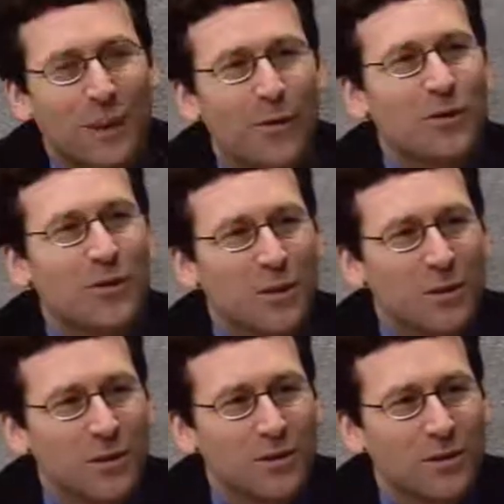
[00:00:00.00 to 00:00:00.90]
Everett
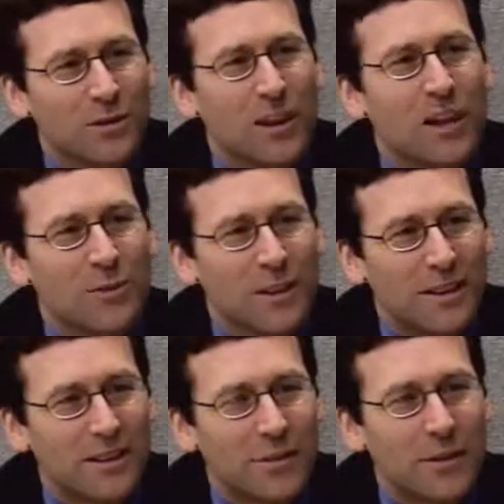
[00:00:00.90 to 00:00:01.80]
Seagulls,
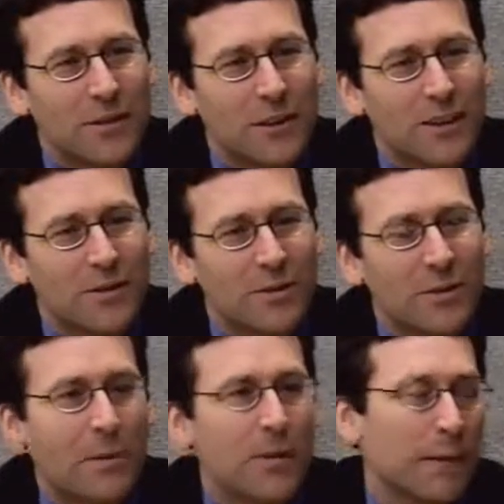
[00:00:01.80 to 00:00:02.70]
graduated from Everett High
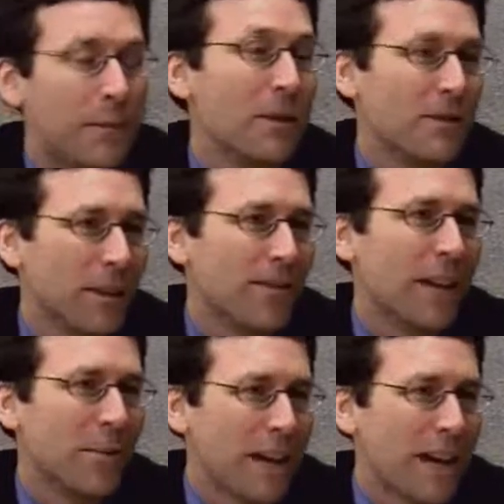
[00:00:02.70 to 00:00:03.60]
School, and much of my
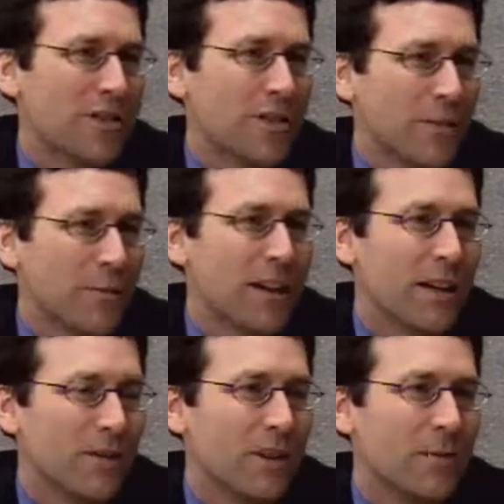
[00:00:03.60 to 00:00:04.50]
family actually
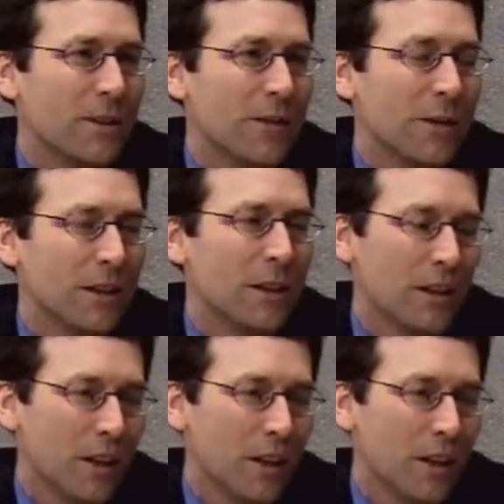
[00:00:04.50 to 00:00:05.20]
remains up in Everett,